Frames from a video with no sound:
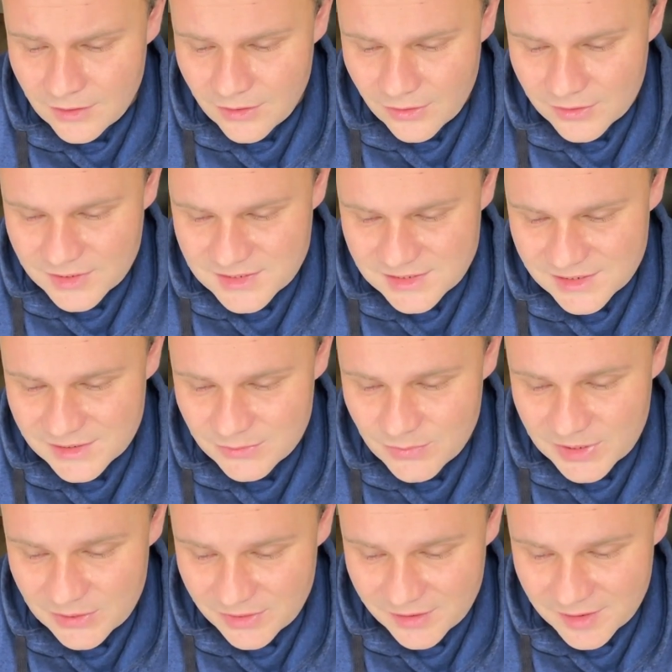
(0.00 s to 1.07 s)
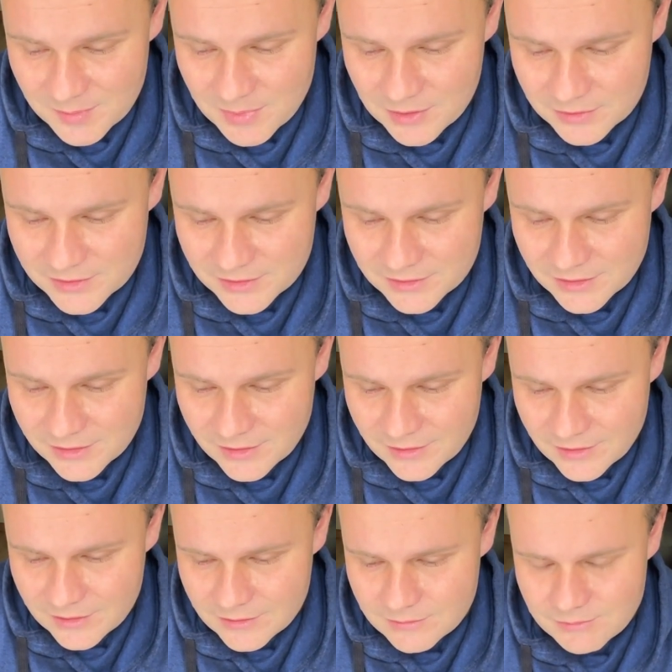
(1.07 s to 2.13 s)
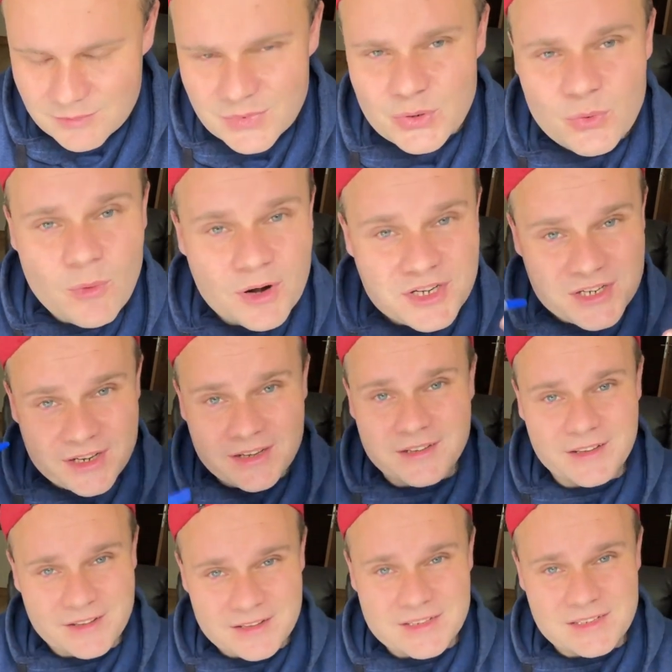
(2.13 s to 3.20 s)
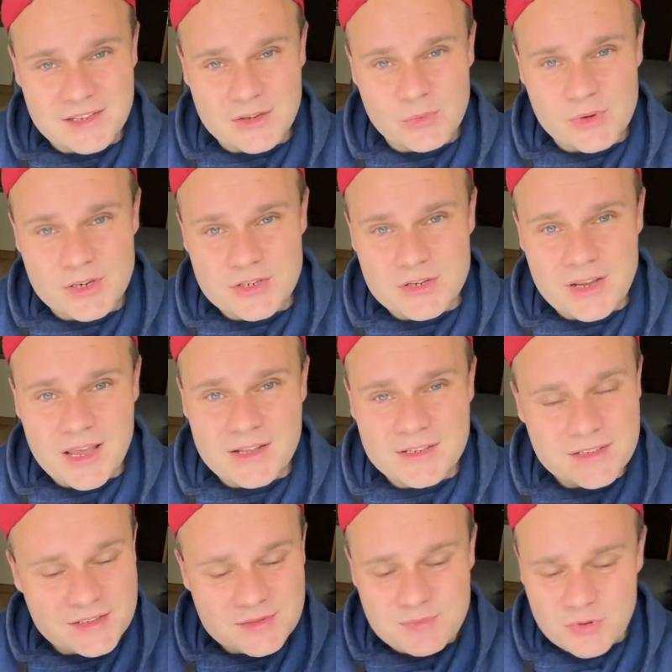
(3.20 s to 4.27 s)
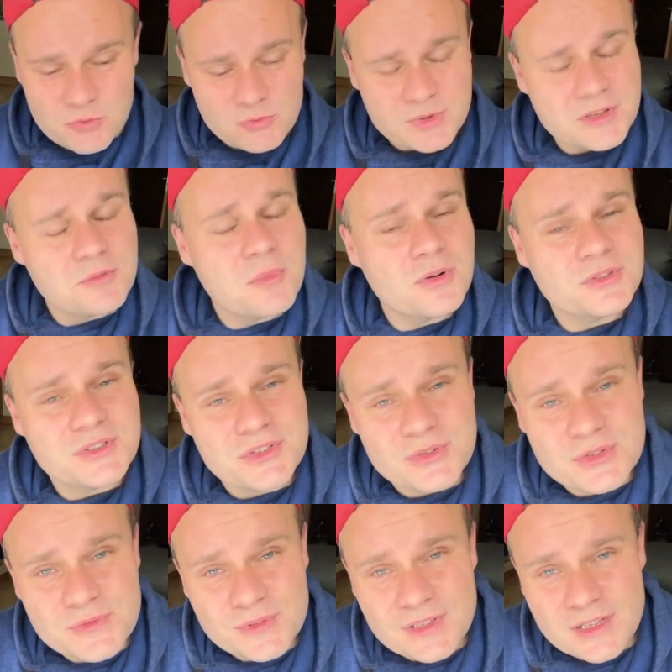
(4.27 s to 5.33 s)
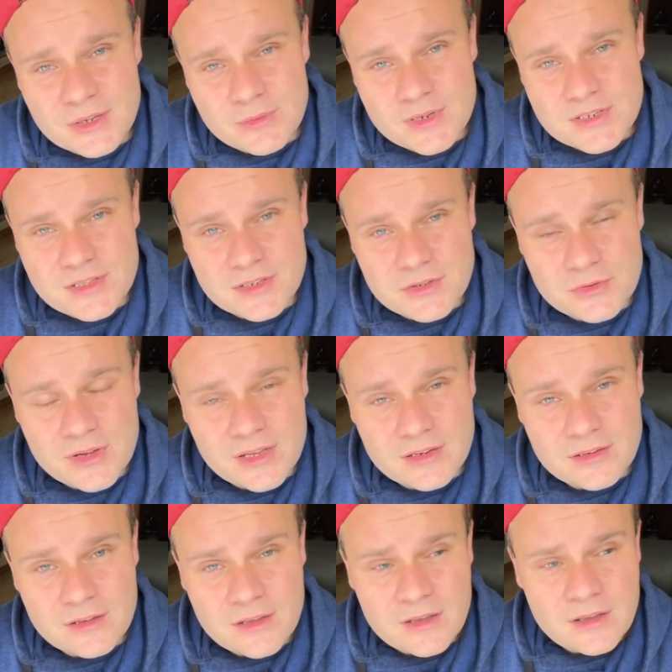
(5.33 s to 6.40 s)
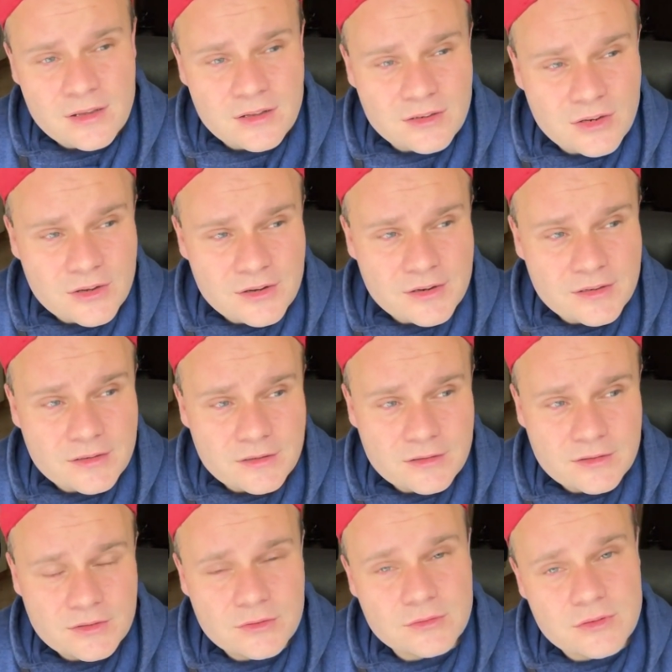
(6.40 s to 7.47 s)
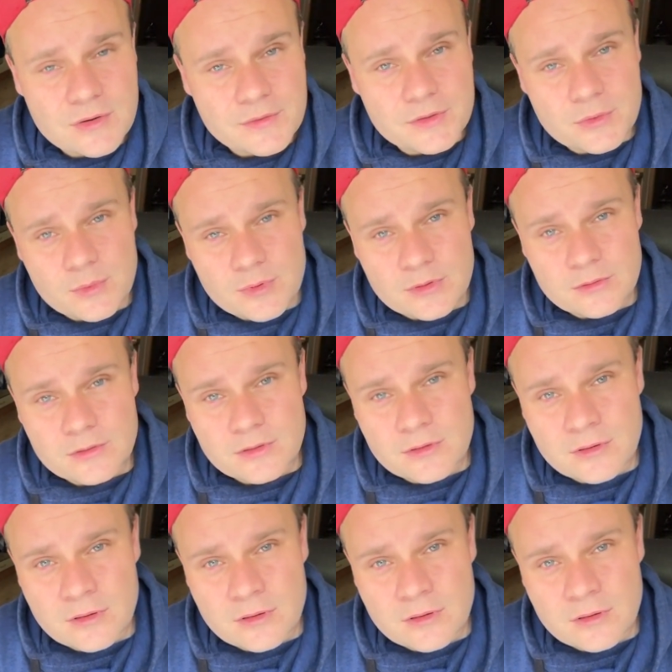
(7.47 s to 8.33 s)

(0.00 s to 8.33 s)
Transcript: Honestly, when you think about it, you're watching it in this language, and it is probably the most useful language that you can learn to travel the world.